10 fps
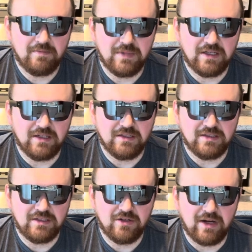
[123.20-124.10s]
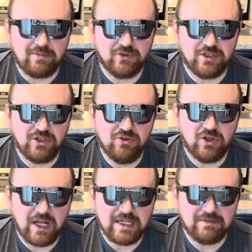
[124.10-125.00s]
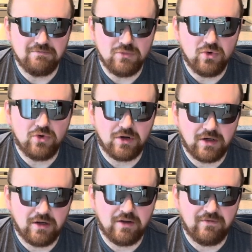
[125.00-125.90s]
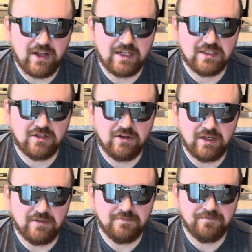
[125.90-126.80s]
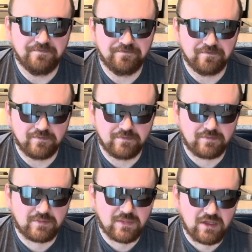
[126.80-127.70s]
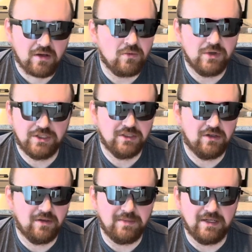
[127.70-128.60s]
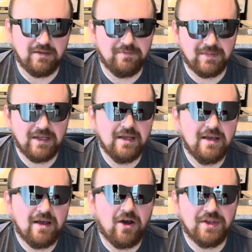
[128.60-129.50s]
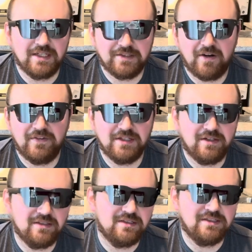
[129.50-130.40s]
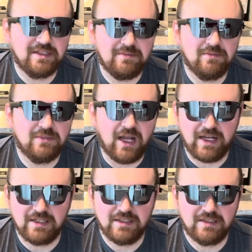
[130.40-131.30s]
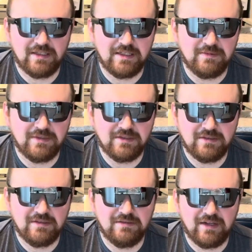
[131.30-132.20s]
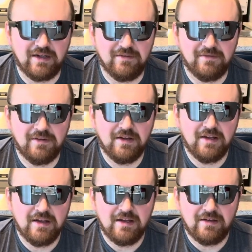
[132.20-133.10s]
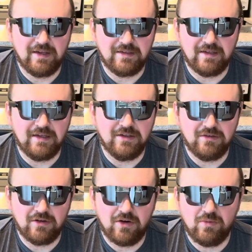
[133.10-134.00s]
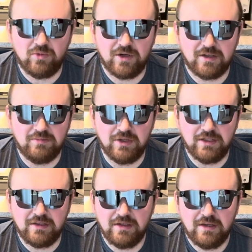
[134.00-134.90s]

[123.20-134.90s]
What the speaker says: because you're able to utilize more of that screen, which, I mean, on the surface doesn't seem nice. It seems kind of like they didn't do their homework, but